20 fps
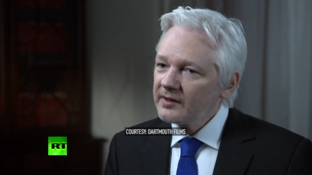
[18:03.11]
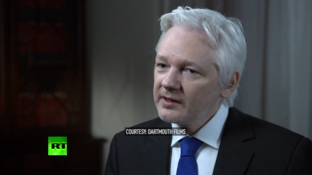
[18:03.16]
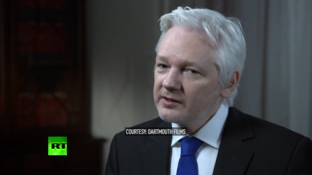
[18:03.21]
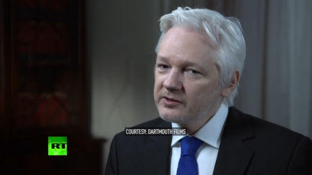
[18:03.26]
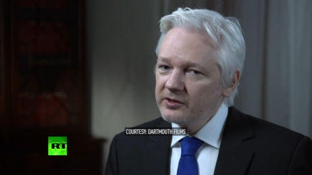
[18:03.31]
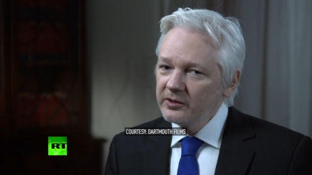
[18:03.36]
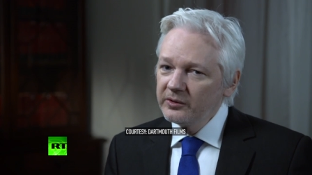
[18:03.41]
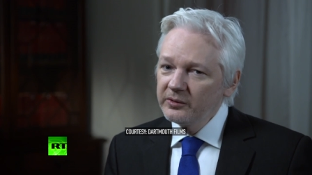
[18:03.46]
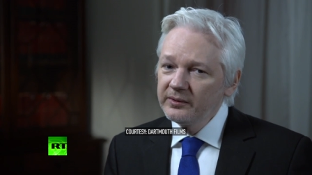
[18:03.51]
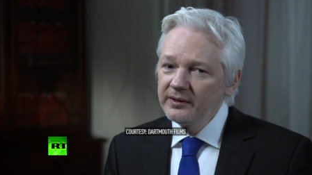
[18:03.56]

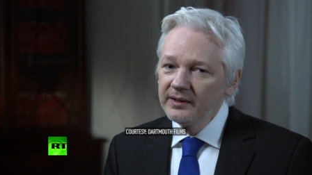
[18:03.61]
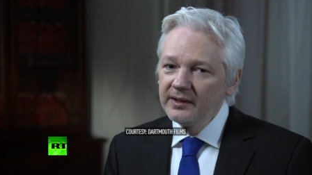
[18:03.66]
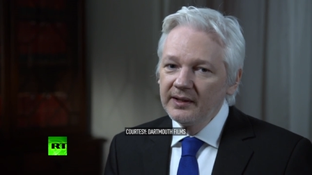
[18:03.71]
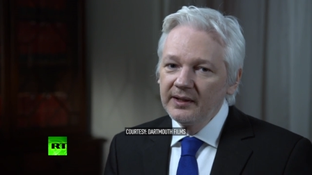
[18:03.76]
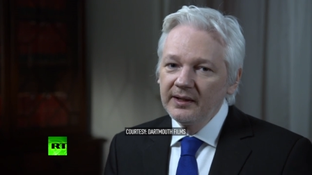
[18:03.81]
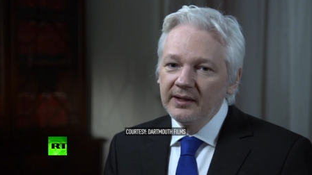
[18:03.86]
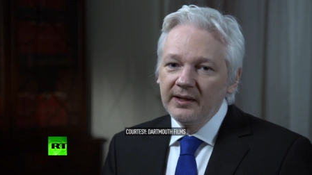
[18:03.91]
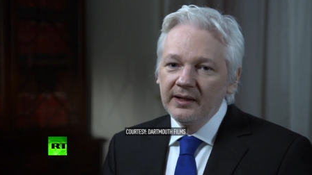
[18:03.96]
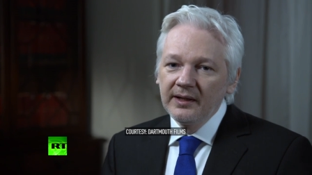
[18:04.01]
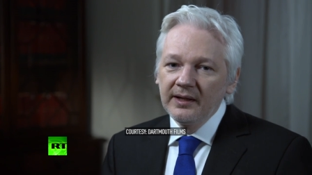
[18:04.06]
So
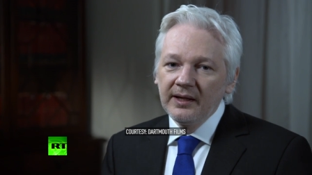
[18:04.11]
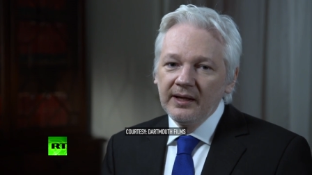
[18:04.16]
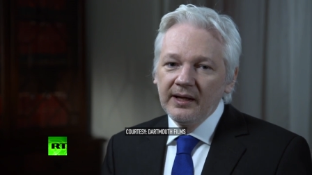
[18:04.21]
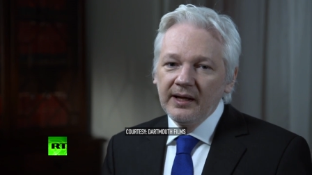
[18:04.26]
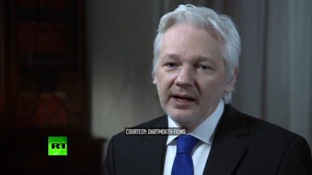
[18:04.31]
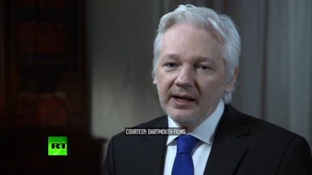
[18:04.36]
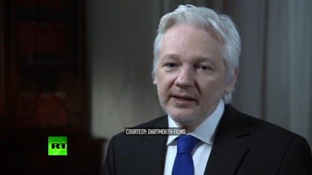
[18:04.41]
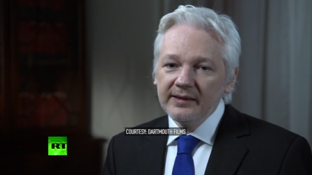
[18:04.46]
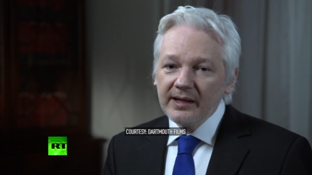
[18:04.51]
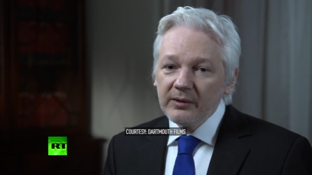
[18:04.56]

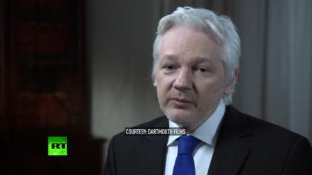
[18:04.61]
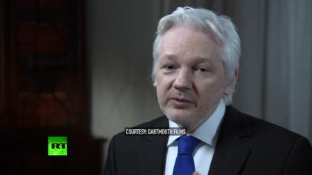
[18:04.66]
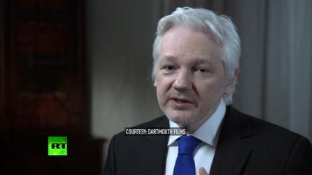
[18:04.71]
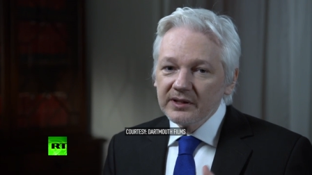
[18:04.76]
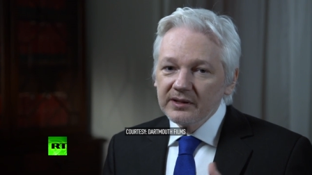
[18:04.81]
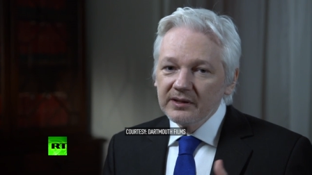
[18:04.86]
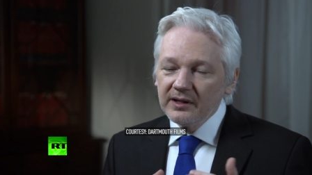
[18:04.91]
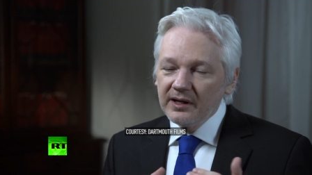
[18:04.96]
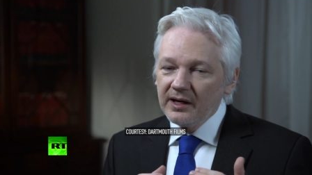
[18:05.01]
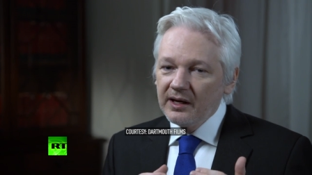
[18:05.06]
that was
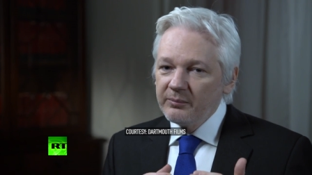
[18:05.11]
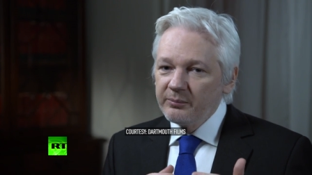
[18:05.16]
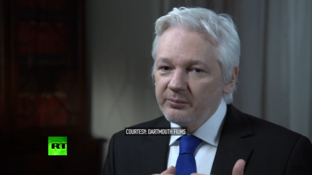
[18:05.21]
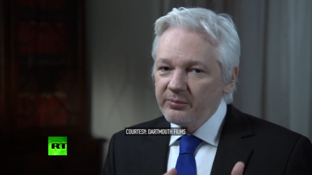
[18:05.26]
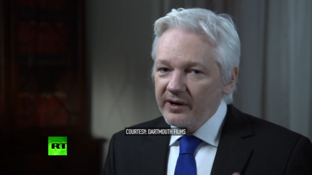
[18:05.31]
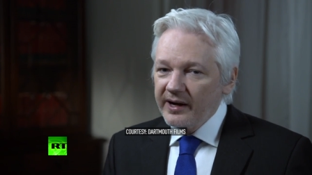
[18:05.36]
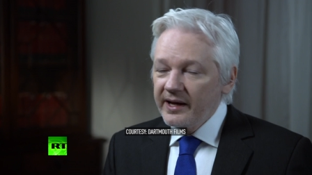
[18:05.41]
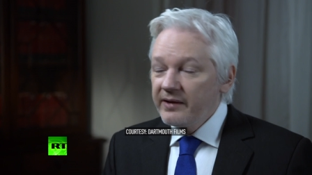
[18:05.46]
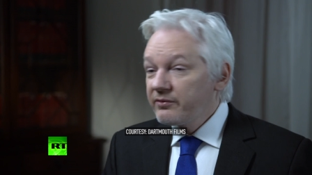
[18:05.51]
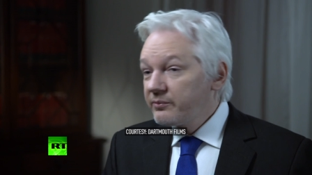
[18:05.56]
a
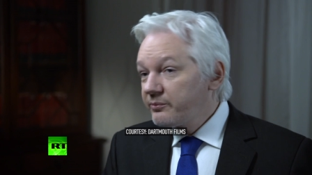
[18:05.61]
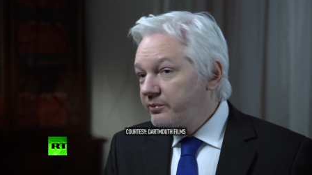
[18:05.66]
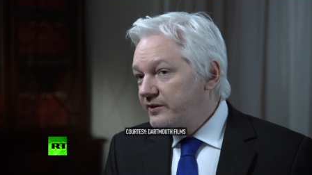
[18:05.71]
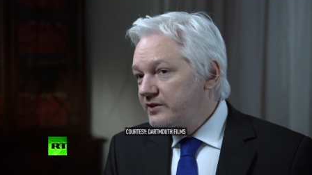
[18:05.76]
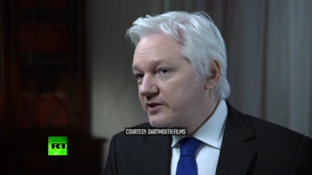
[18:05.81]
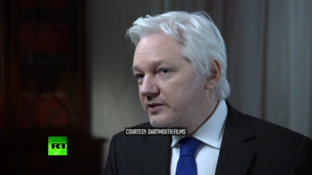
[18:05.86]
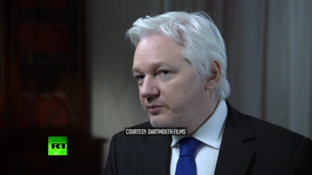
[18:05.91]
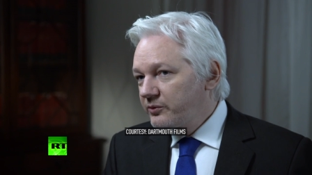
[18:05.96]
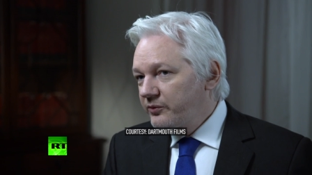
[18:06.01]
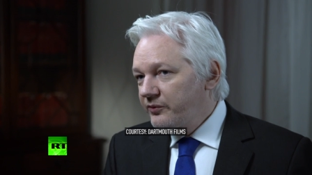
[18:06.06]
brave and
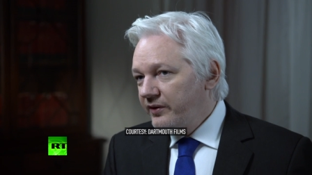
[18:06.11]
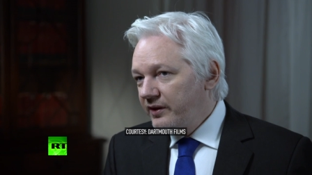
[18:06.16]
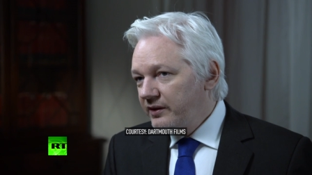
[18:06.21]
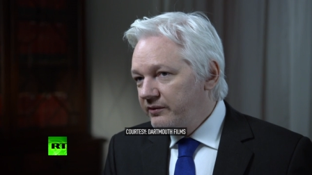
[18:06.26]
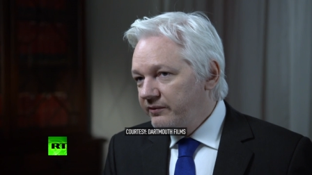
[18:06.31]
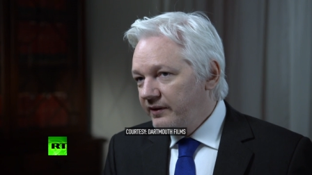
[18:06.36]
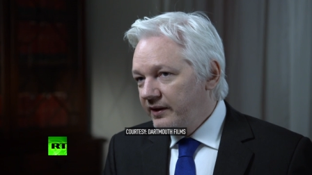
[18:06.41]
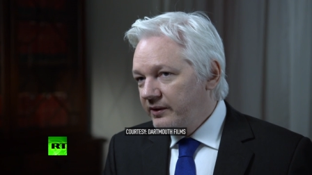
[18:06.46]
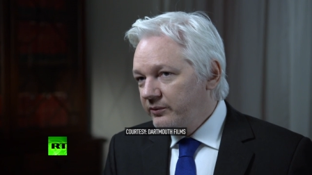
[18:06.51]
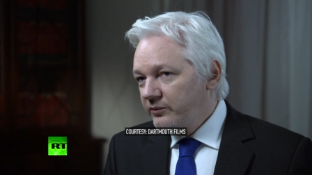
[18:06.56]
principled thing
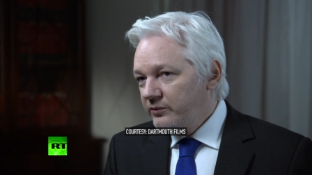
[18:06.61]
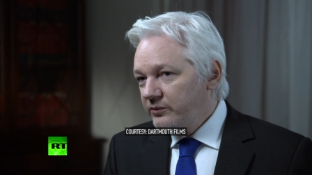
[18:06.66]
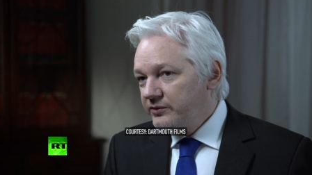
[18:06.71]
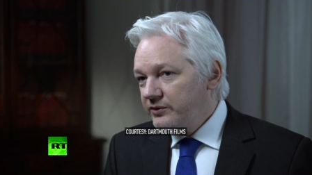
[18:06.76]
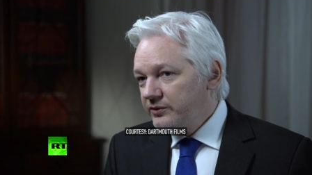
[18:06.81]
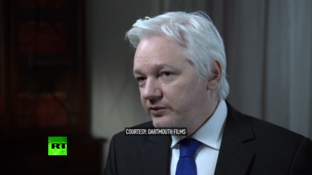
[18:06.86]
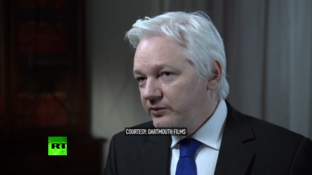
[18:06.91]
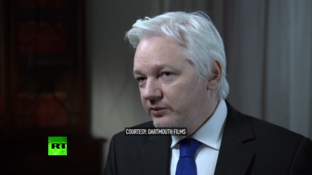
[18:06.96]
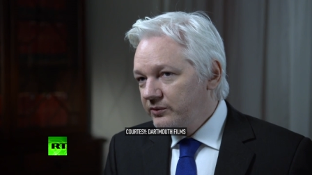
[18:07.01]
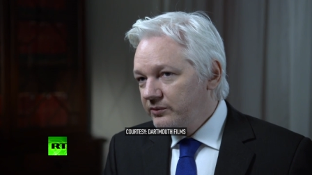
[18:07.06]
for Ecuador
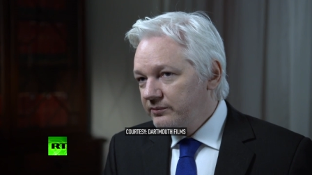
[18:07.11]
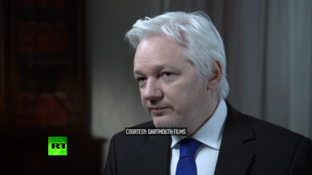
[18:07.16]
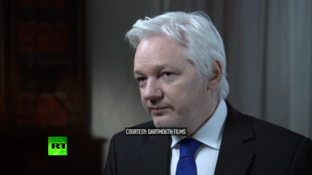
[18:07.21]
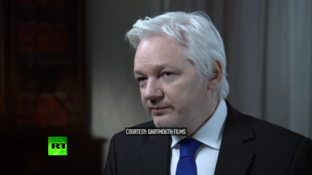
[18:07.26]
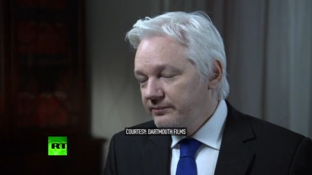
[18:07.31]
to do.